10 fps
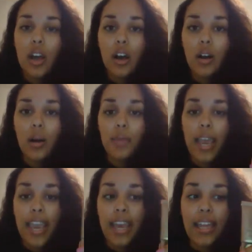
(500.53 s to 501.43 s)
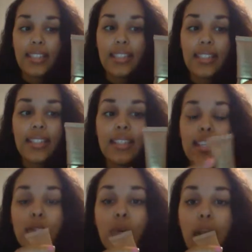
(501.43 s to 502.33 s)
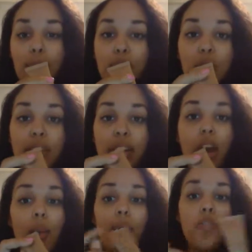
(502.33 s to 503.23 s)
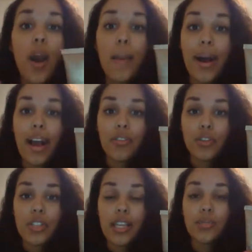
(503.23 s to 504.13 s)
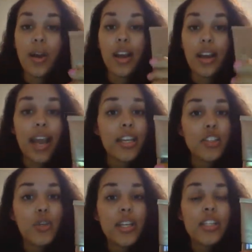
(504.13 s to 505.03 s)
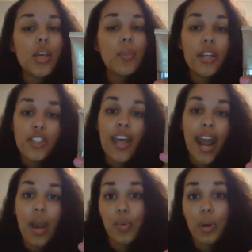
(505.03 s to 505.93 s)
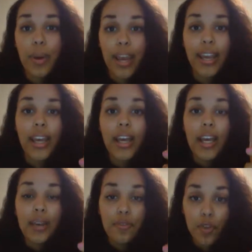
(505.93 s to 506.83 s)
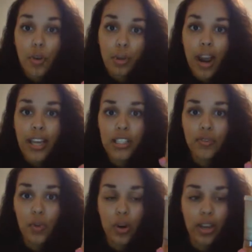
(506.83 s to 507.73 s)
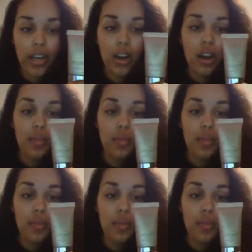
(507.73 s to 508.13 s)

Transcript: And this one I'm using up before I buy a full size product. I enjoyed it so much that I will pay full price for it.